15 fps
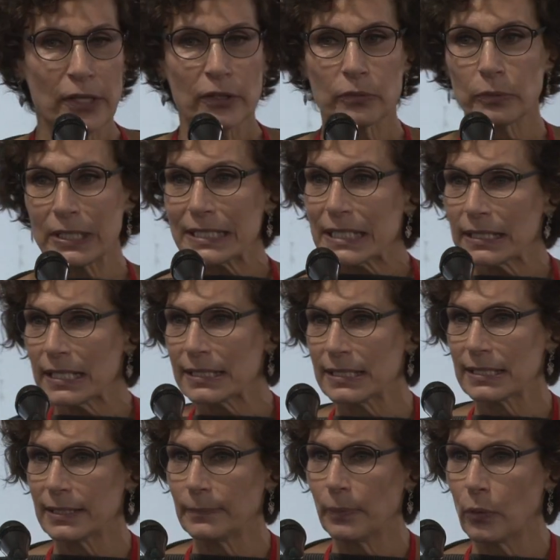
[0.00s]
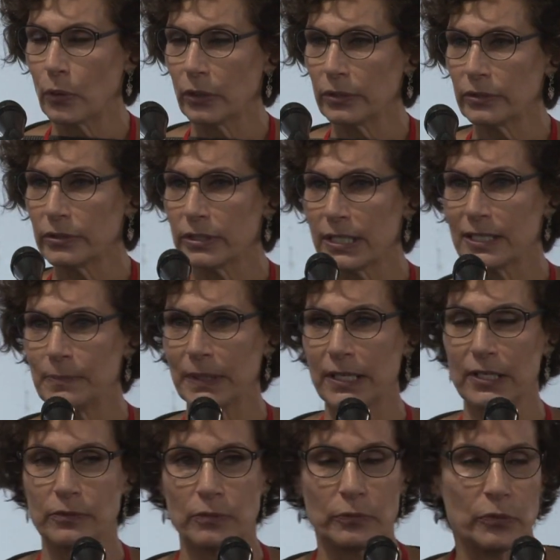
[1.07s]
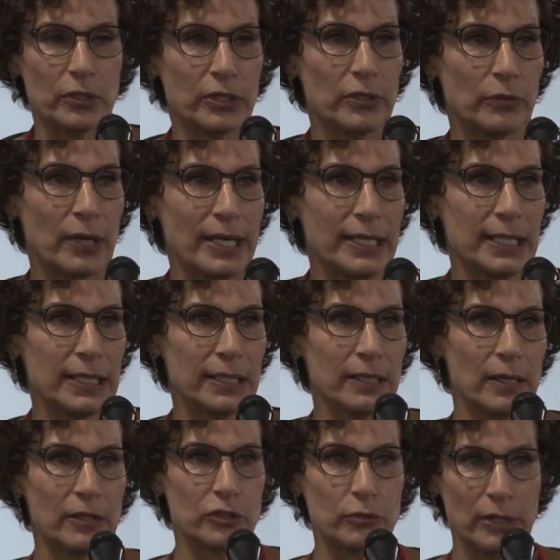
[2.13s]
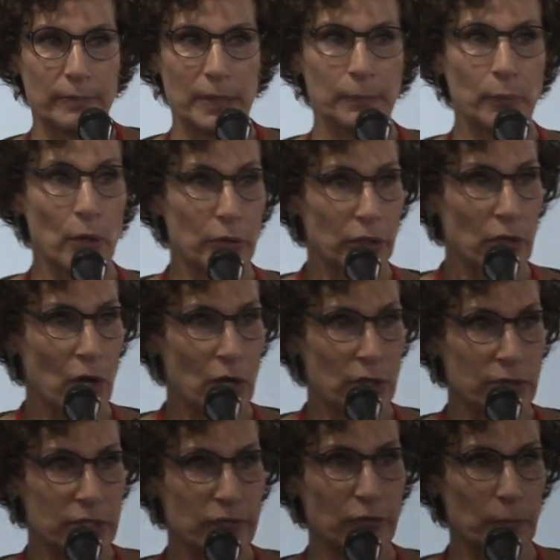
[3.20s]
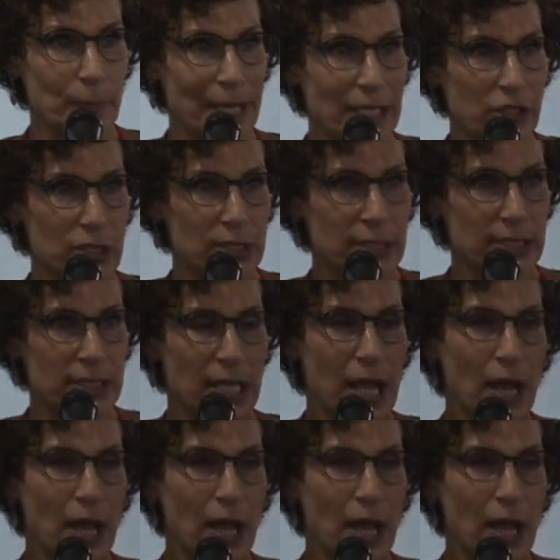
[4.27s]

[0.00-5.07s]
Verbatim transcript: The reason this is important is because when we're creating treatment protocols for patients,